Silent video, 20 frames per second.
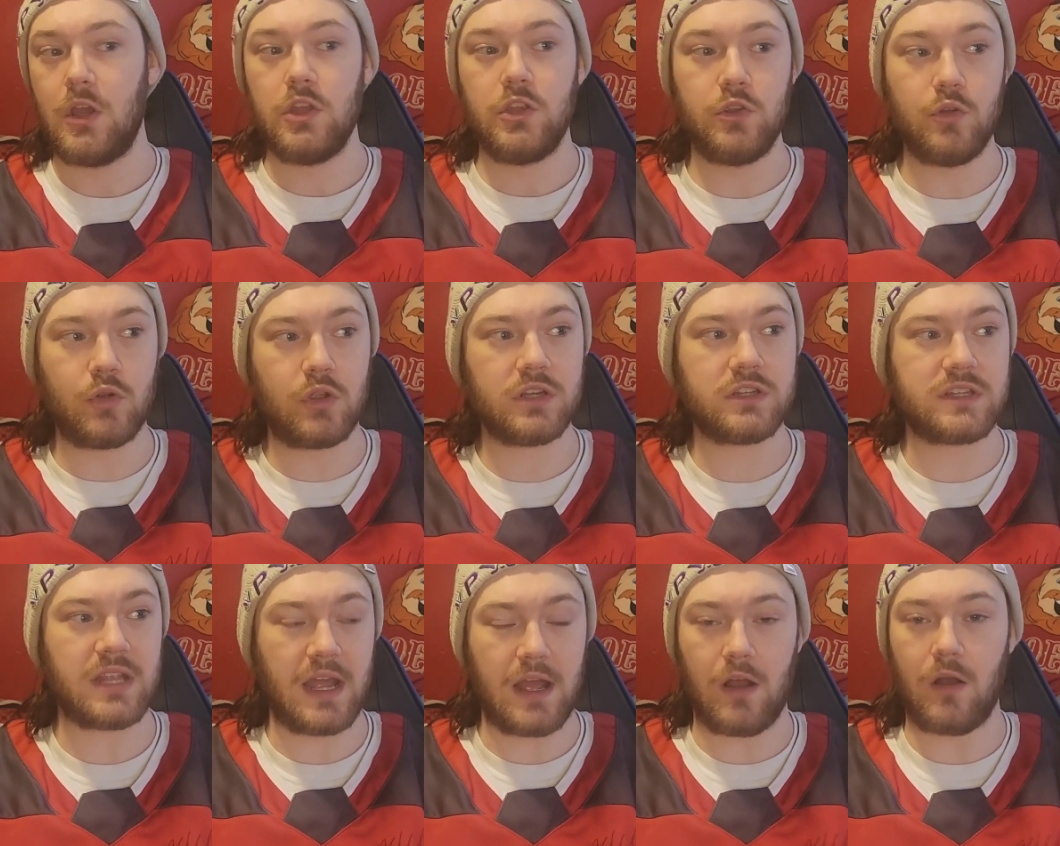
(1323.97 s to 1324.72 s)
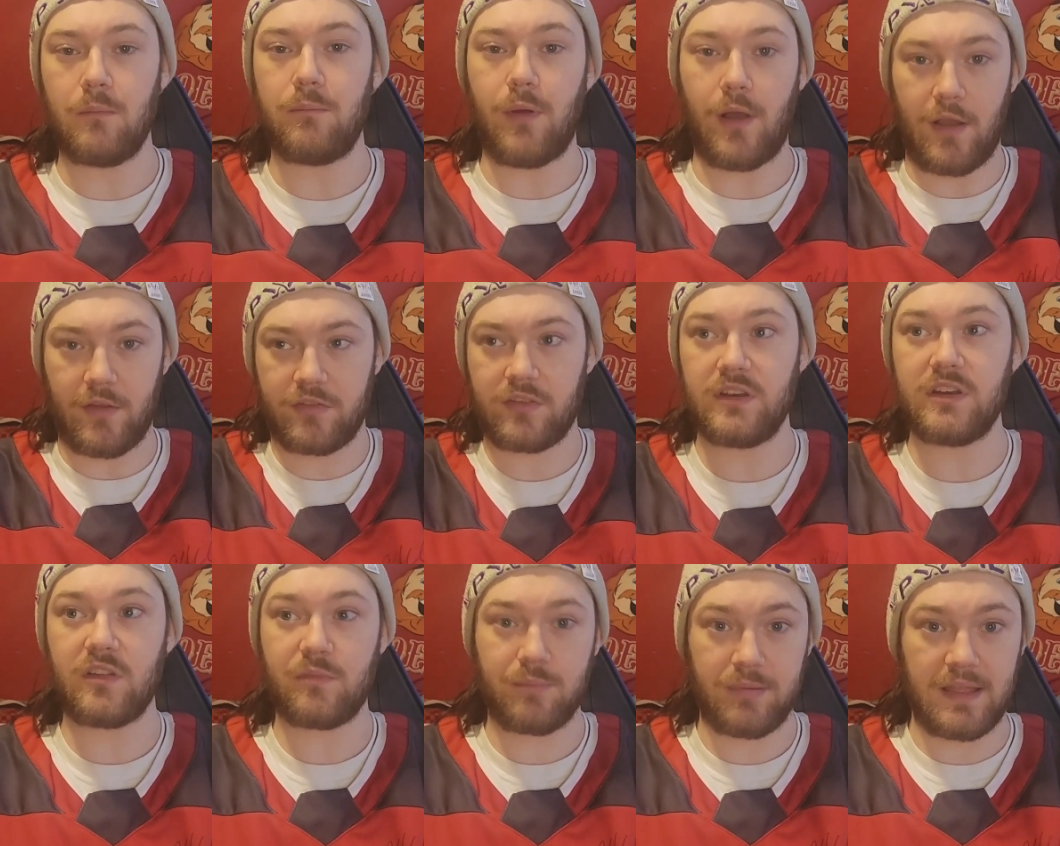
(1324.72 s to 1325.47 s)
You could tell
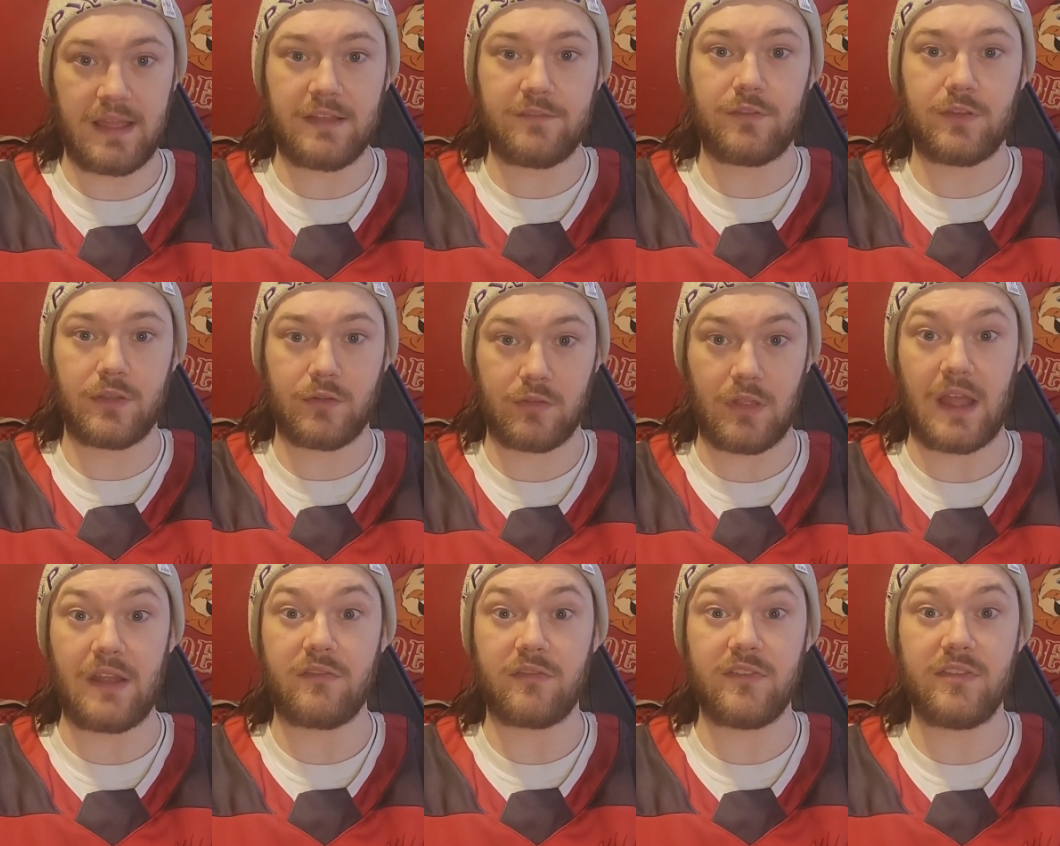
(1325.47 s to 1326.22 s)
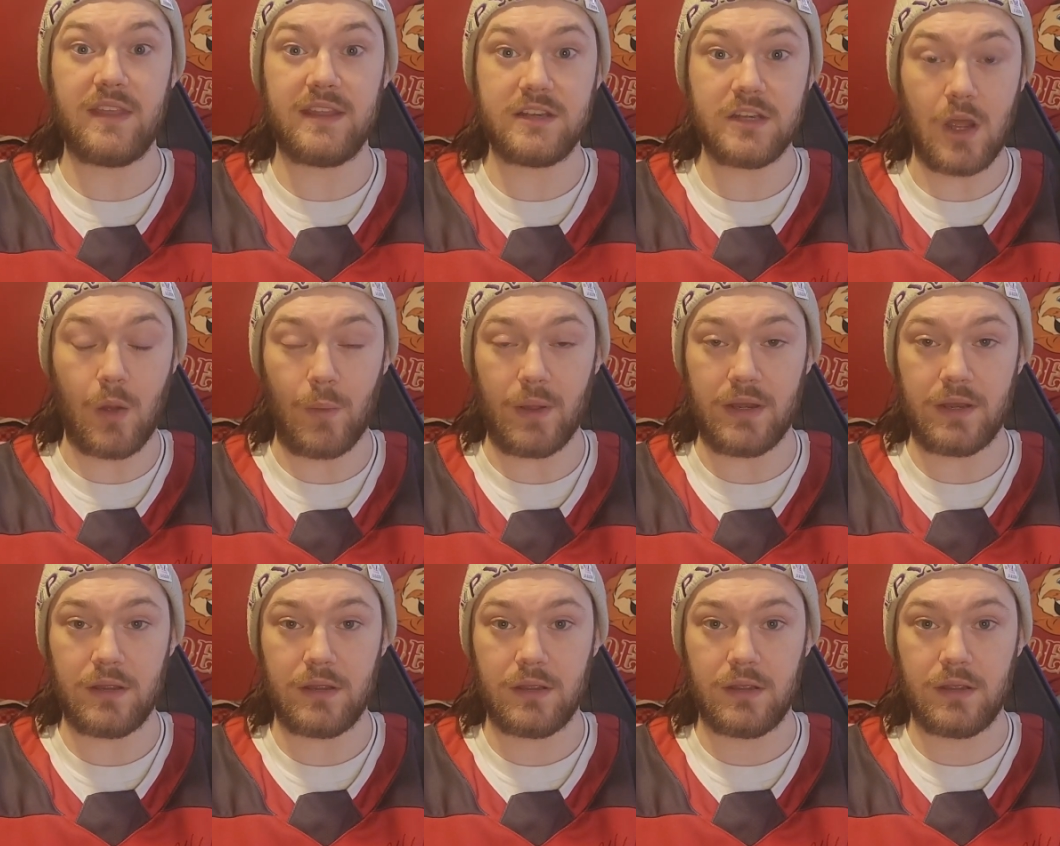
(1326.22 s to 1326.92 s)
Boston is playing for their lives and they know it.